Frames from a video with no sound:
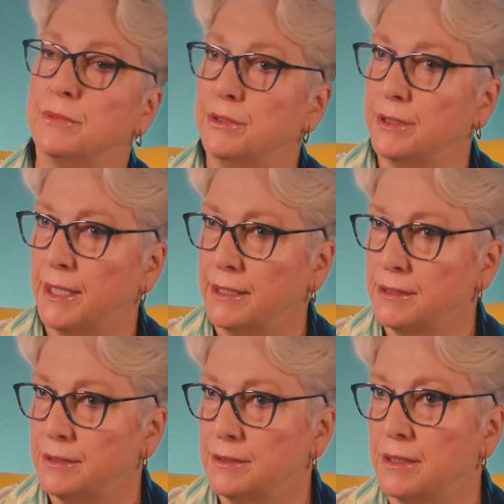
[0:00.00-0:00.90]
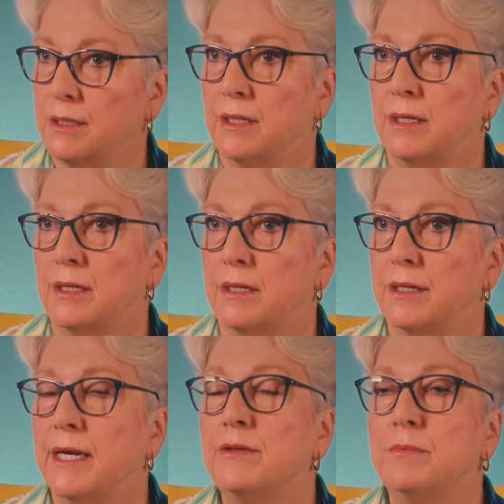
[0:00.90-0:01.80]
murder cases are
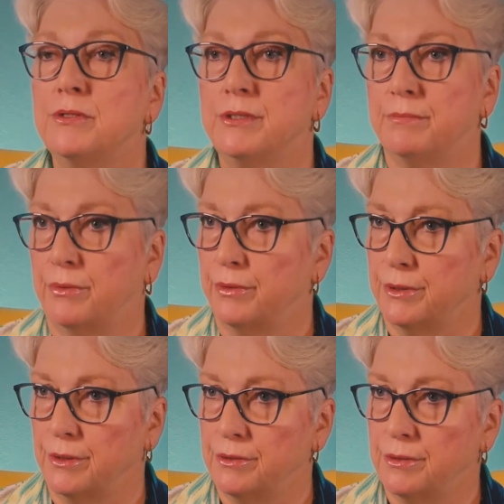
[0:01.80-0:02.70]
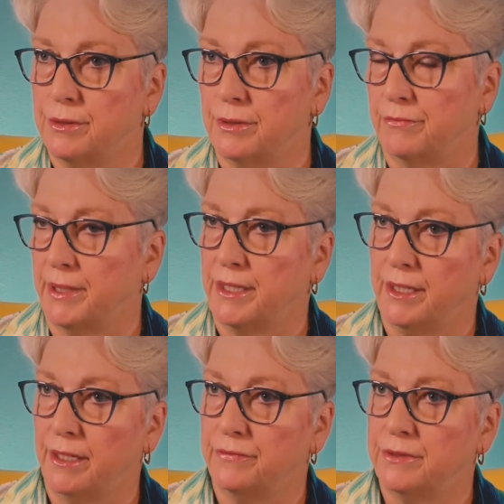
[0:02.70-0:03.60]
now the most important use of my
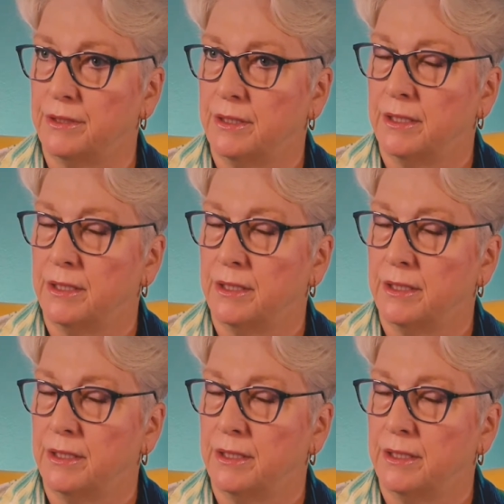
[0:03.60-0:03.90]
gift.